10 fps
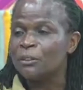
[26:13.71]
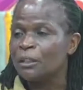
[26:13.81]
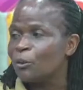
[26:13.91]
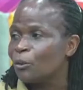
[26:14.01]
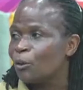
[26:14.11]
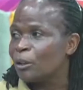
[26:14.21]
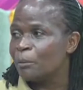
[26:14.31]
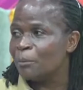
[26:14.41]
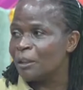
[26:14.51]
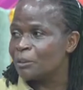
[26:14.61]
President all
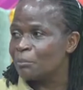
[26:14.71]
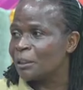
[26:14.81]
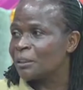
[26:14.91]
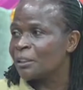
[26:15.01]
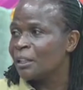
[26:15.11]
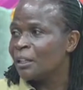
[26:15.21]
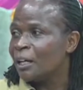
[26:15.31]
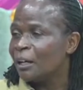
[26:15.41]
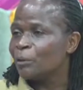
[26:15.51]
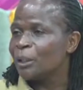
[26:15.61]
the best, but
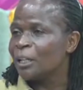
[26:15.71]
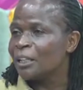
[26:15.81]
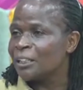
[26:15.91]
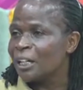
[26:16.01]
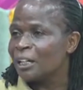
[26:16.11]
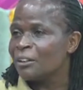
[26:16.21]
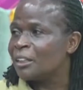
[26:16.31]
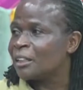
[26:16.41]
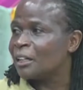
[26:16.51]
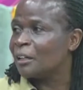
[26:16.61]
we can tell
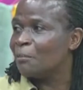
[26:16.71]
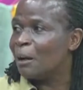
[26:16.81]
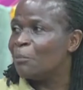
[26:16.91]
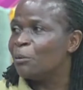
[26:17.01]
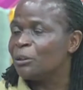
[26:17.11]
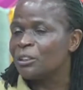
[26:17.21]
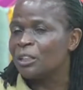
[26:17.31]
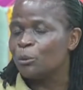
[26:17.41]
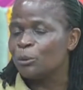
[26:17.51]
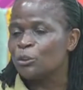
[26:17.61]
that Baba will
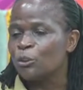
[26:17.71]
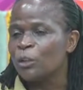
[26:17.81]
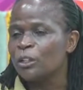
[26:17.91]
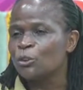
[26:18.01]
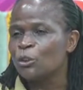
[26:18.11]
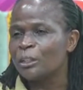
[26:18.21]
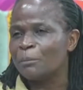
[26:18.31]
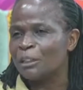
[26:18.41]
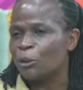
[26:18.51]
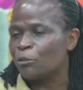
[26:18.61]
still win. So it's not a
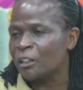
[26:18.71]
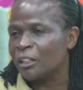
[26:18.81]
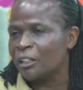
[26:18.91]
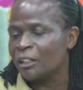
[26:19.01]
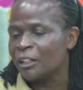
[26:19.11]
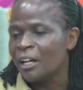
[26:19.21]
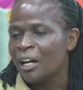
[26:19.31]
matter of rigging.